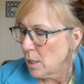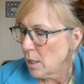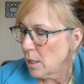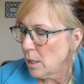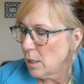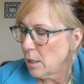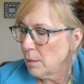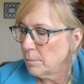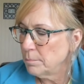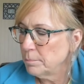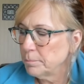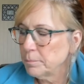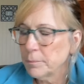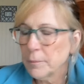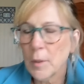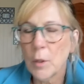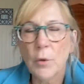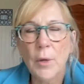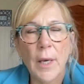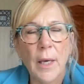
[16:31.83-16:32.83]
Um,
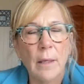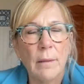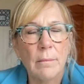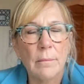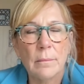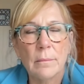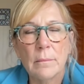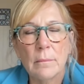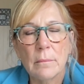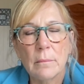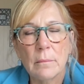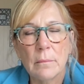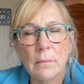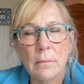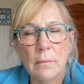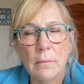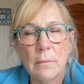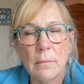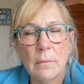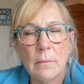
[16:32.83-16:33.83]
okay,
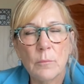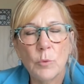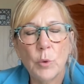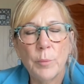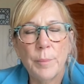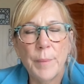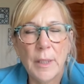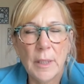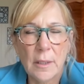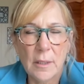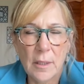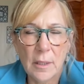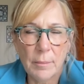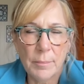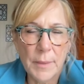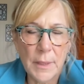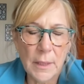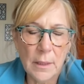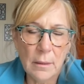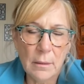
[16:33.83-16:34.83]
will be
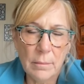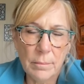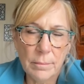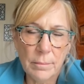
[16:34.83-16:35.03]
accepted.